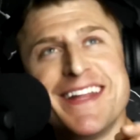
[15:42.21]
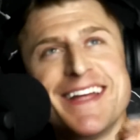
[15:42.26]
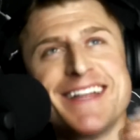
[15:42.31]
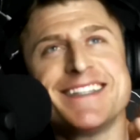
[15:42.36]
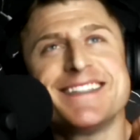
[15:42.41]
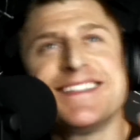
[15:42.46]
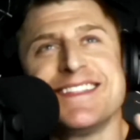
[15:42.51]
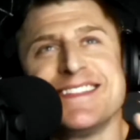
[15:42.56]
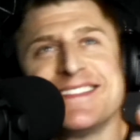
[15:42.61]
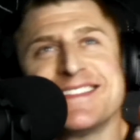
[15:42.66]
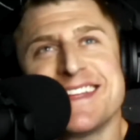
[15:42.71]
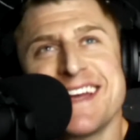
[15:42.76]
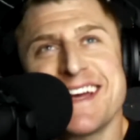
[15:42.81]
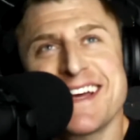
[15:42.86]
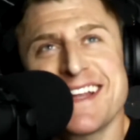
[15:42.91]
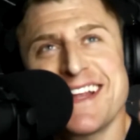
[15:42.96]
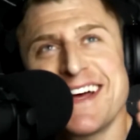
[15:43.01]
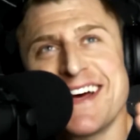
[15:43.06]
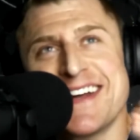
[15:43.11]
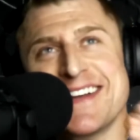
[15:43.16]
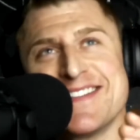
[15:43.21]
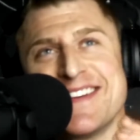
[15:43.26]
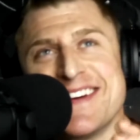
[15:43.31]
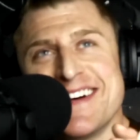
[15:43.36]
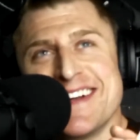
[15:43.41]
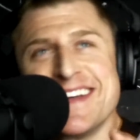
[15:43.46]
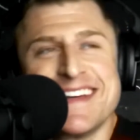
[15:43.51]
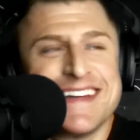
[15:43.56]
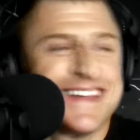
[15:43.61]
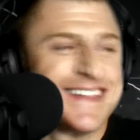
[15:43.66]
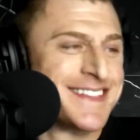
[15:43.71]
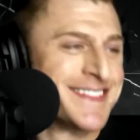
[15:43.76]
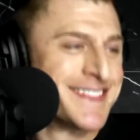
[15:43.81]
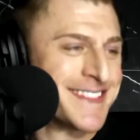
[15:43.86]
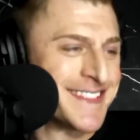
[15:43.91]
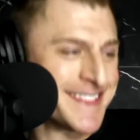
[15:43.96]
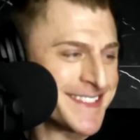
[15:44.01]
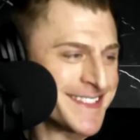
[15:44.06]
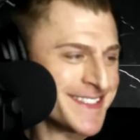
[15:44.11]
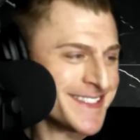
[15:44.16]
That seems like a lot of money.
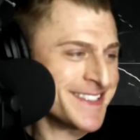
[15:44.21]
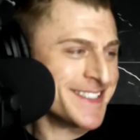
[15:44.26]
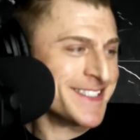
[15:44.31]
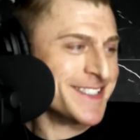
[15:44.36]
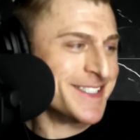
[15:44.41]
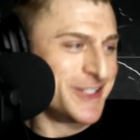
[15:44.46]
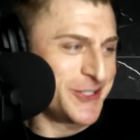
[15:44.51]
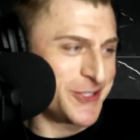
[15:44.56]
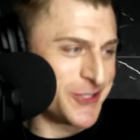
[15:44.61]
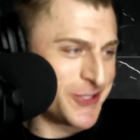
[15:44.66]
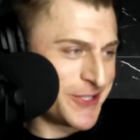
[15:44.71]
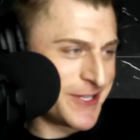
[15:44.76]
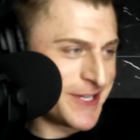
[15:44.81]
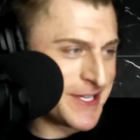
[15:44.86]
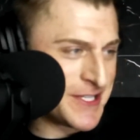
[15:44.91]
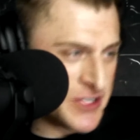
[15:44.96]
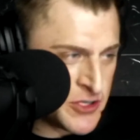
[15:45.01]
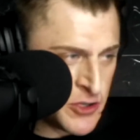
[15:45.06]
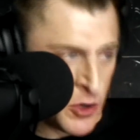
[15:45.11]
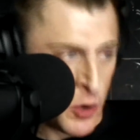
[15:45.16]
Sure does.